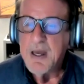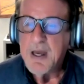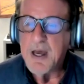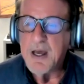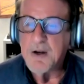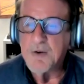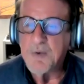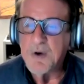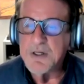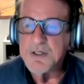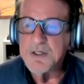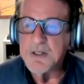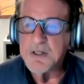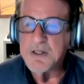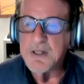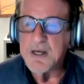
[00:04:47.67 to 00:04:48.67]
and which
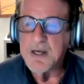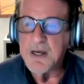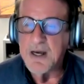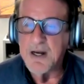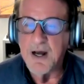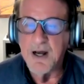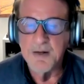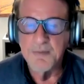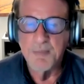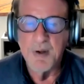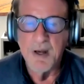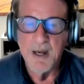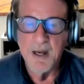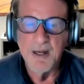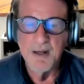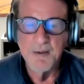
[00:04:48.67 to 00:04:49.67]
they cannot
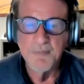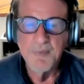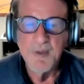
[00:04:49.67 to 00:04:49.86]
pay,